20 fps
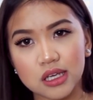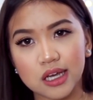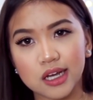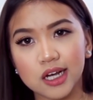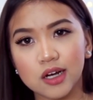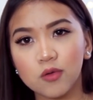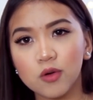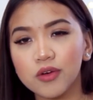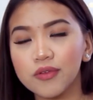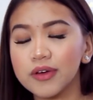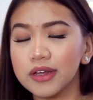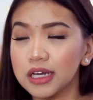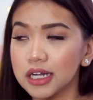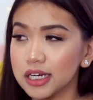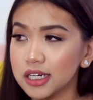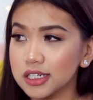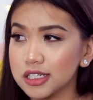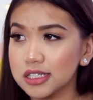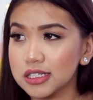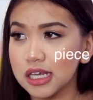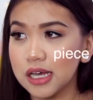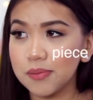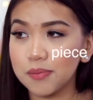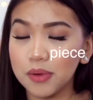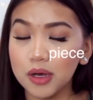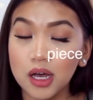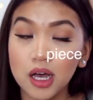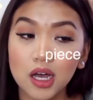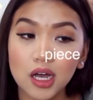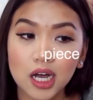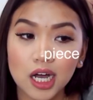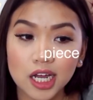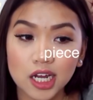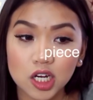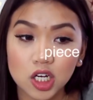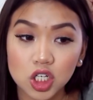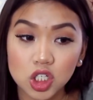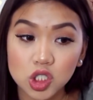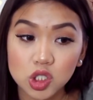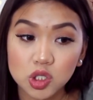It comes with another set, but I
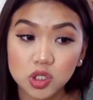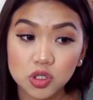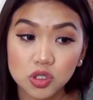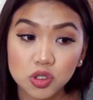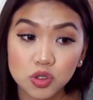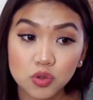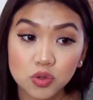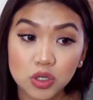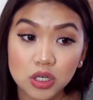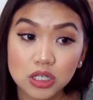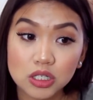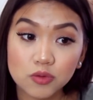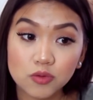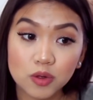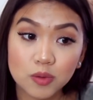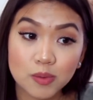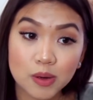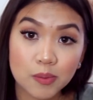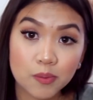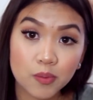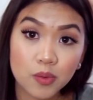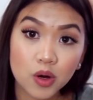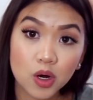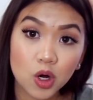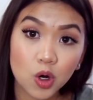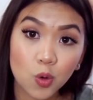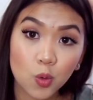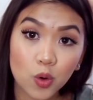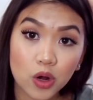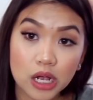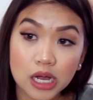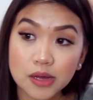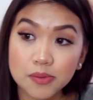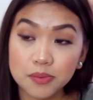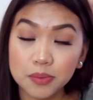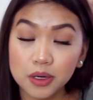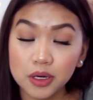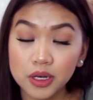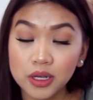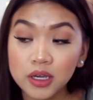honestly do not remember where I
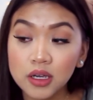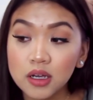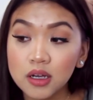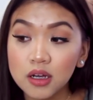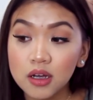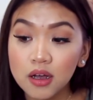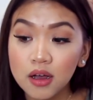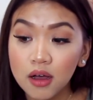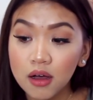put it.